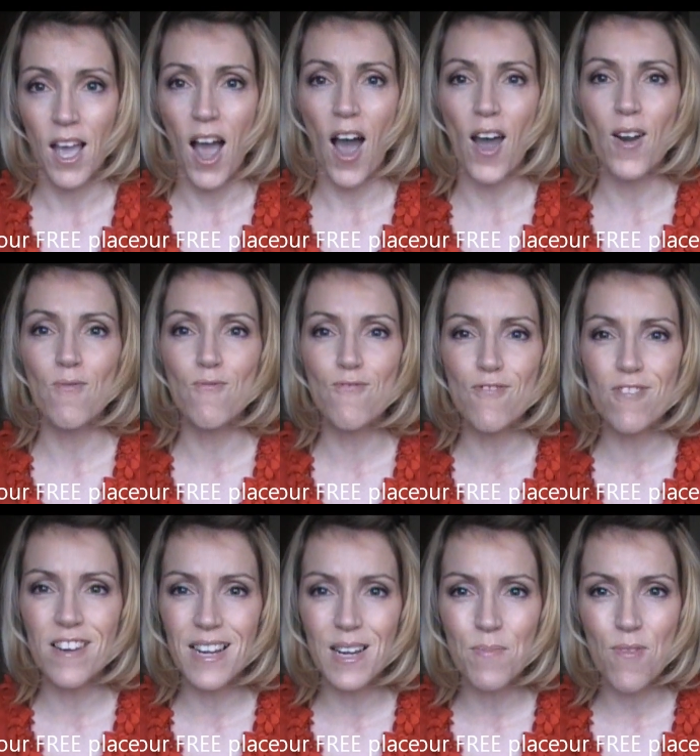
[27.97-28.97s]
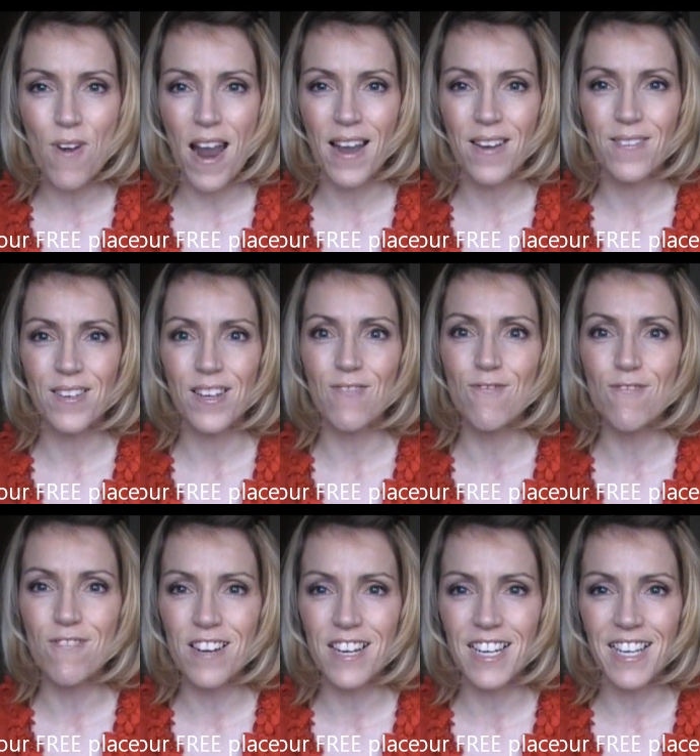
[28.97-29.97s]
and I'm really proud and
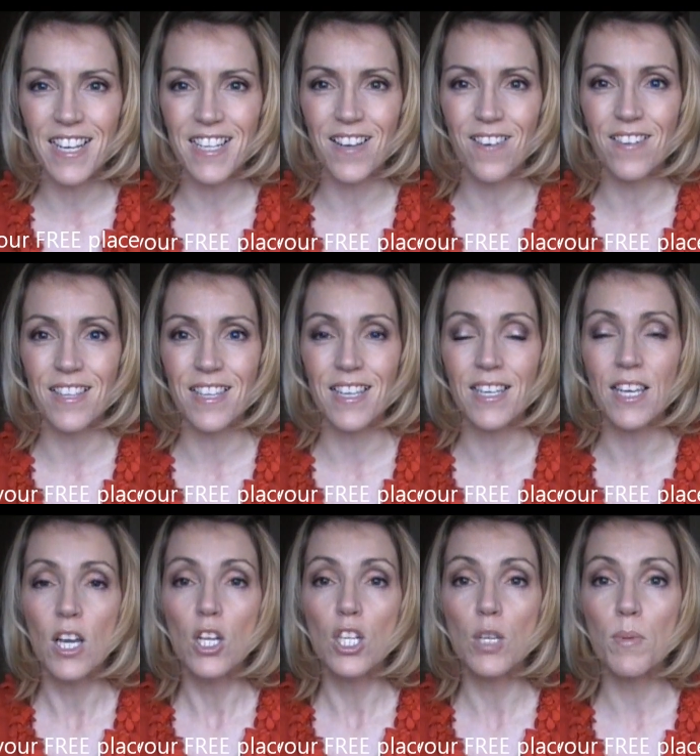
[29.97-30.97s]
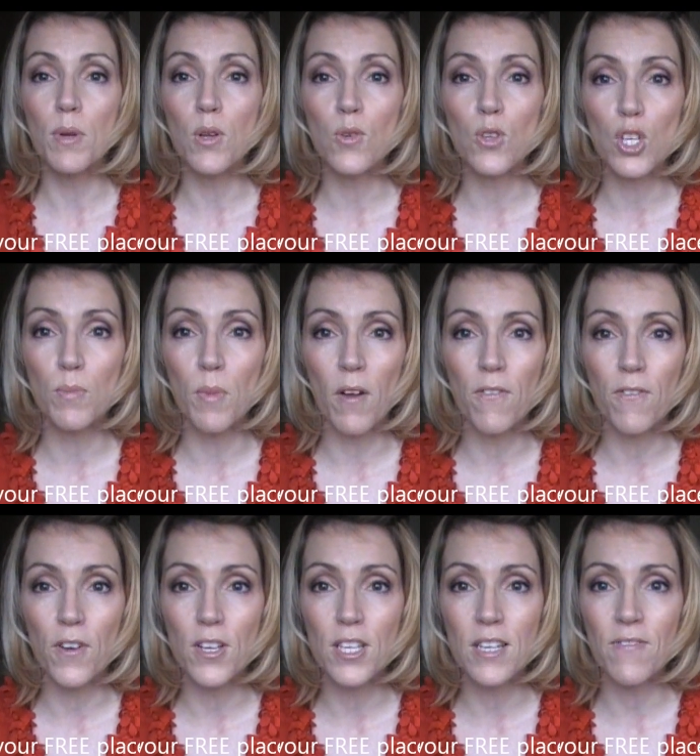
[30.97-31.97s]
really excited to be launching my
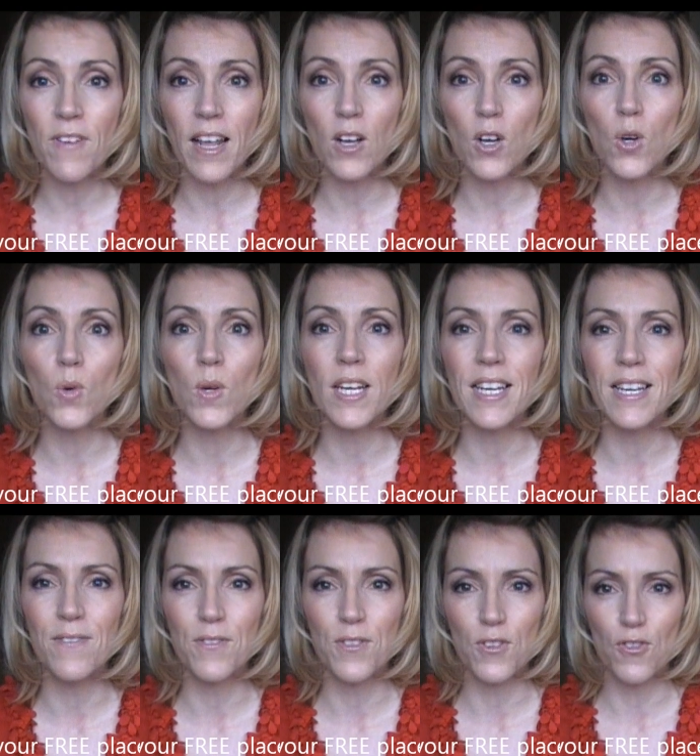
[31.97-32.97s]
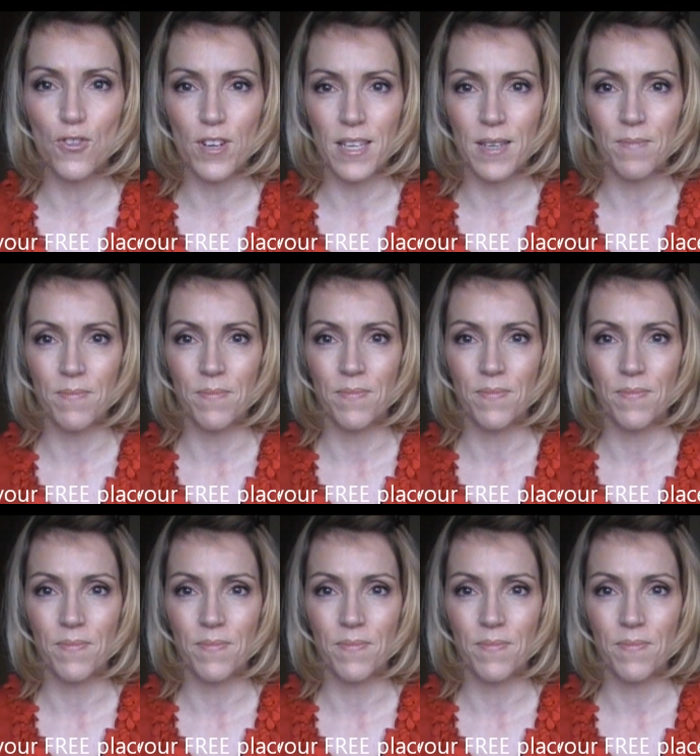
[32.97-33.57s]
first event called Live the Dream.